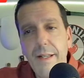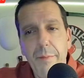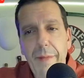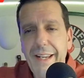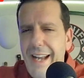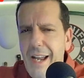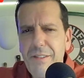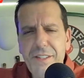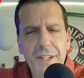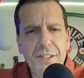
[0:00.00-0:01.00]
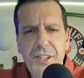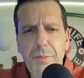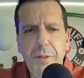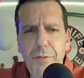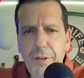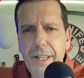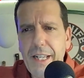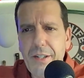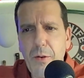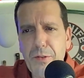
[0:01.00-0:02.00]
Man, knives ship free.
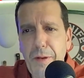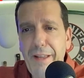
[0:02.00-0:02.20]
That's always my